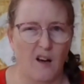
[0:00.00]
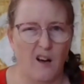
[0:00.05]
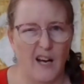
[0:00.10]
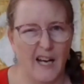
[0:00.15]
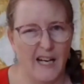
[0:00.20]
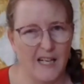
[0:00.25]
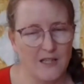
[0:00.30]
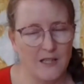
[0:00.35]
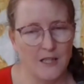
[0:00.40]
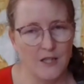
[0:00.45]
I
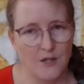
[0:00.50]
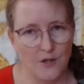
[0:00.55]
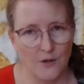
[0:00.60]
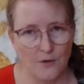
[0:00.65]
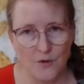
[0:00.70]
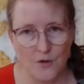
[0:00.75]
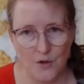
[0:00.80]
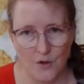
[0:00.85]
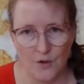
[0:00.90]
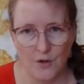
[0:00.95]
actually
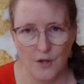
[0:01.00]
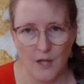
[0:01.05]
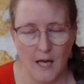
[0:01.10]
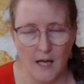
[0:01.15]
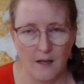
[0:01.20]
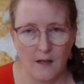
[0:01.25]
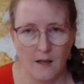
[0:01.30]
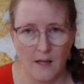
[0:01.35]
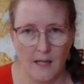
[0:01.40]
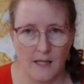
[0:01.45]
don't do
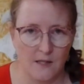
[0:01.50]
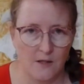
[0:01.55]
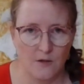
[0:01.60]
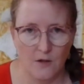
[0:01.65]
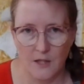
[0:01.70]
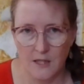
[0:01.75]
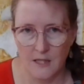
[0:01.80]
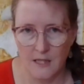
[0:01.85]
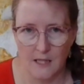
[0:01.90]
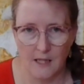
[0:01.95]
that. That's
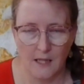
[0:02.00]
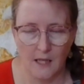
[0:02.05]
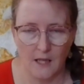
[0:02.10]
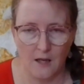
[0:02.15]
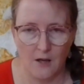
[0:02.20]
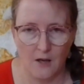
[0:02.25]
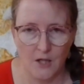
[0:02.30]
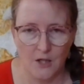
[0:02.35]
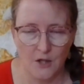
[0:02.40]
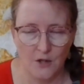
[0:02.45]
not a technique
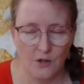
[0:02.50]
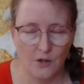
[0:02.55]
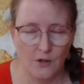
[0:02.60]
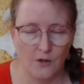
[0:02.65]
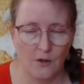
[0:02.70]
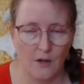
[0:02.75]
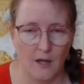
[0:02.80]
I do.